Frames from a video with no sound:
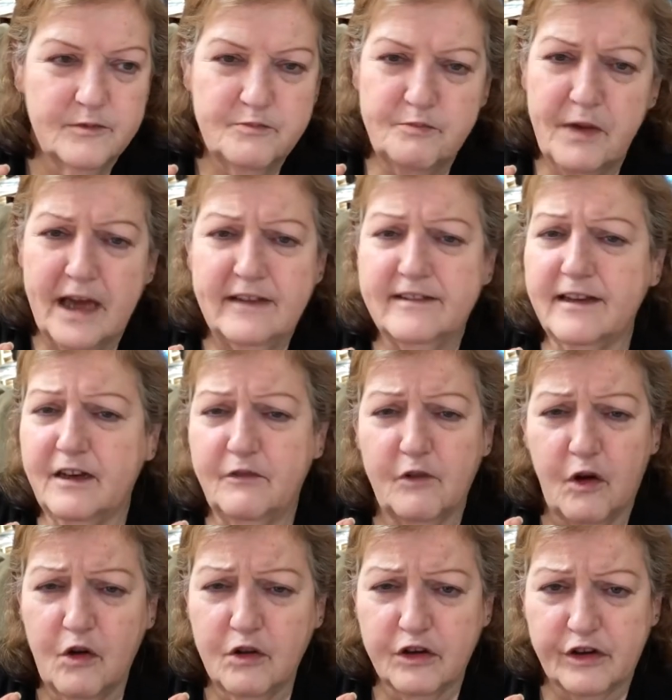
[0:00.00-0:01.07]
Bay City
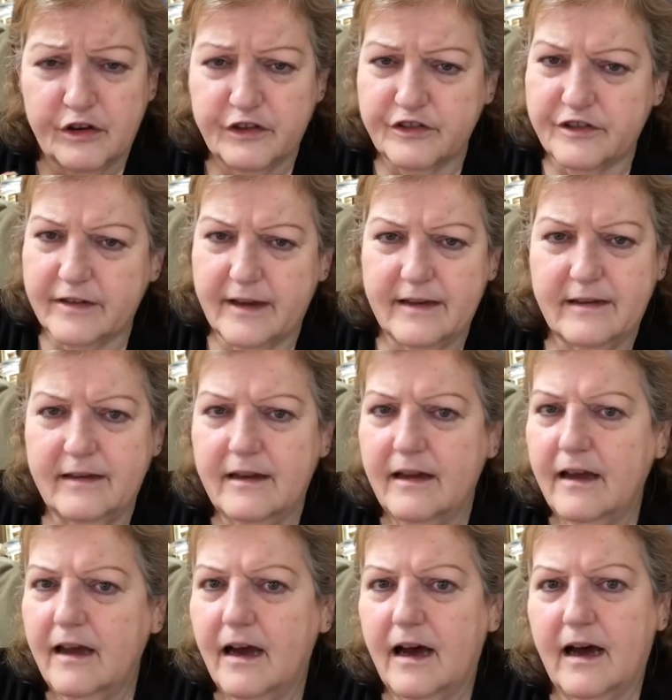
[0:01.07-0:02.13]
Rollers, and
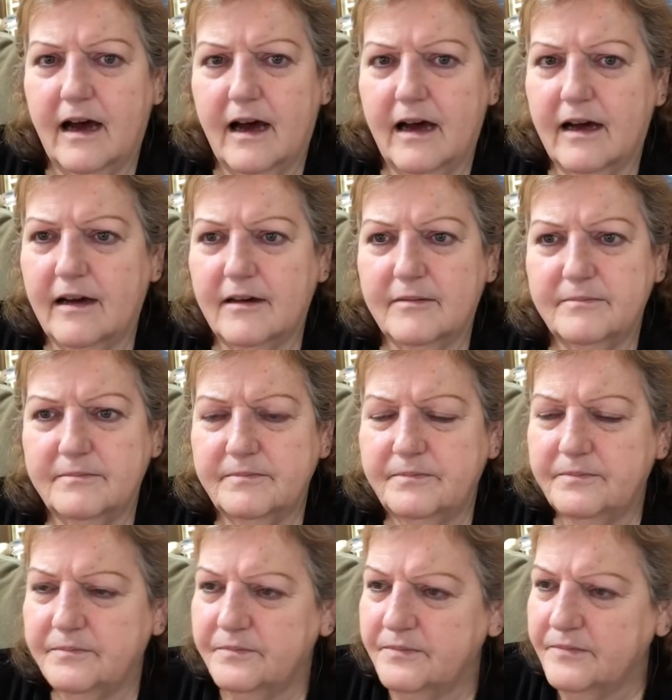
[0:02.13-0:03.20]
my
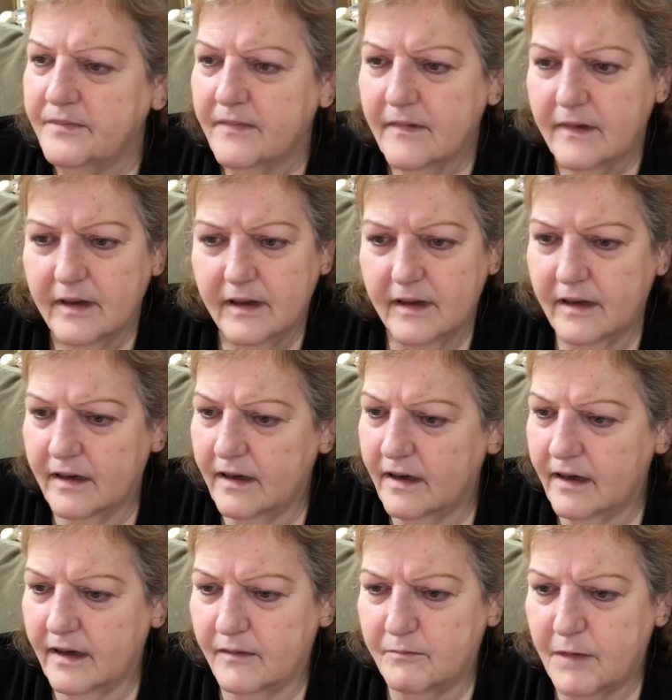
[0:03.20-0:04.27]

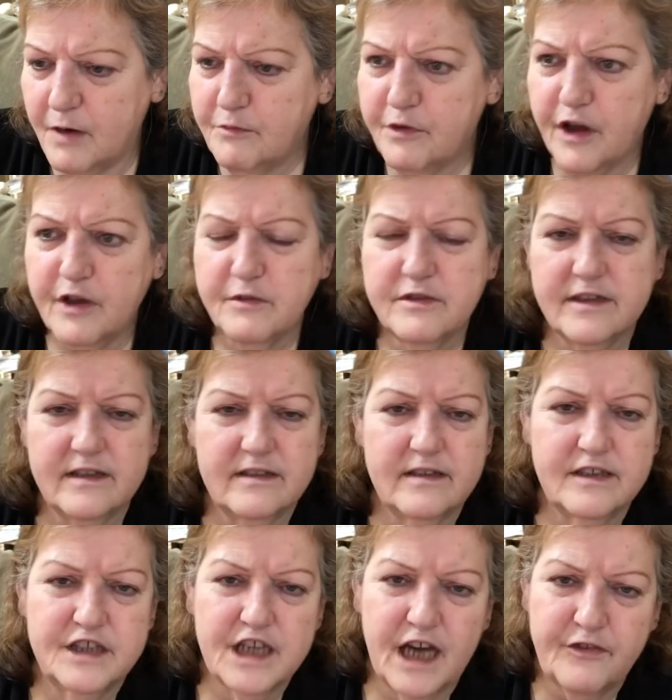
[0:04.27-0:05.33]
brother was into
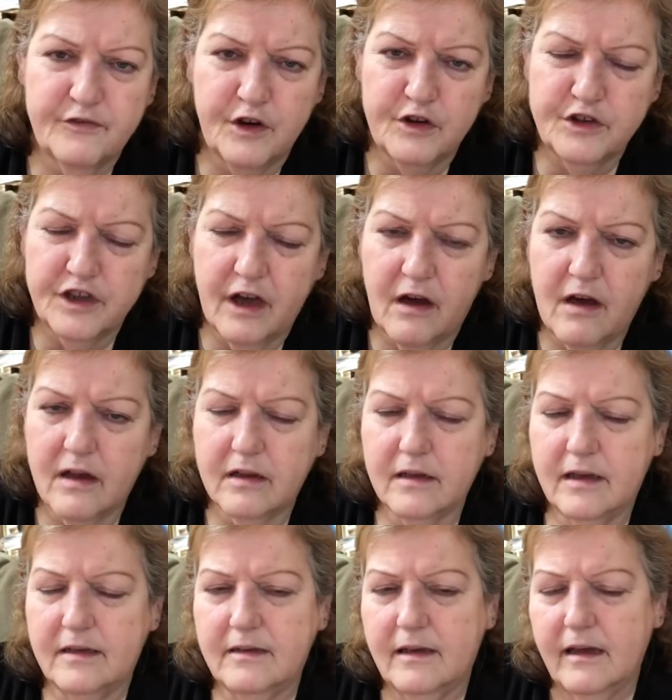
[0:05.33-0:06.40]
Jethro Tull,
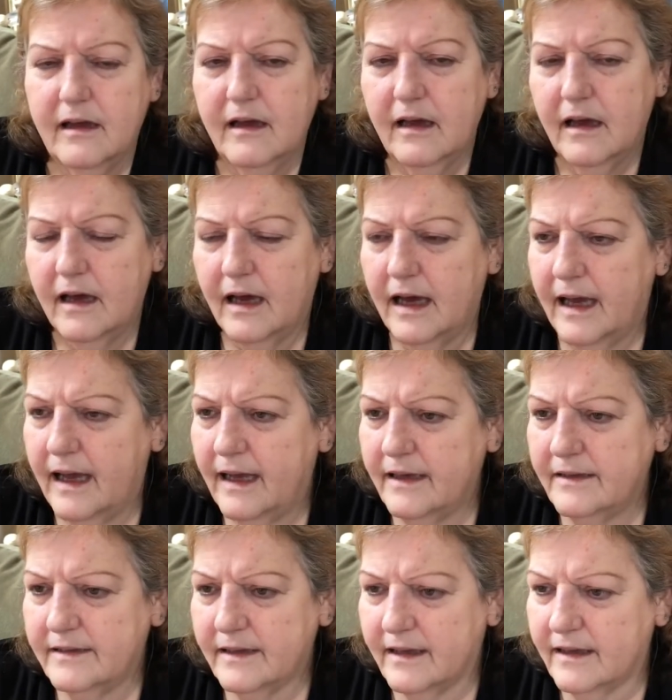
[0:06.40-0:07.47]

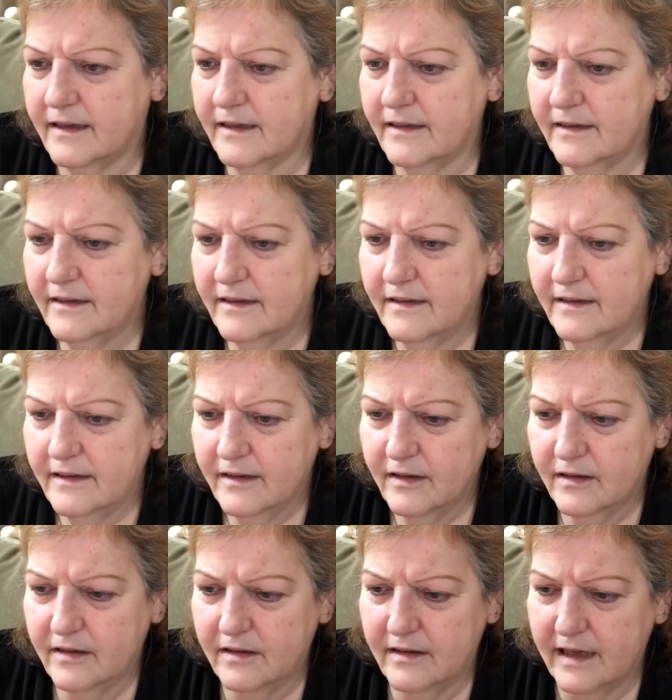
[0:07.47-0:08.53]
and
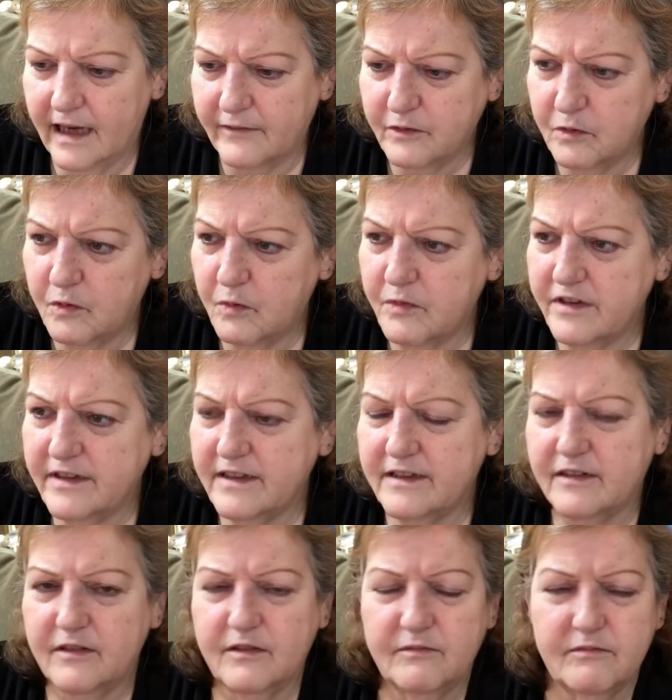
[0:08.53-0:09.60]
everyone was
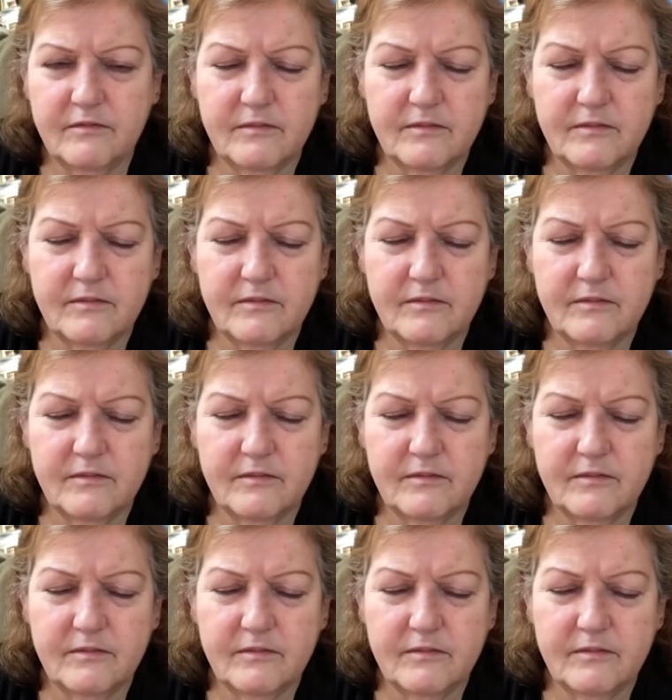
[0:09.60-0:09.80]
into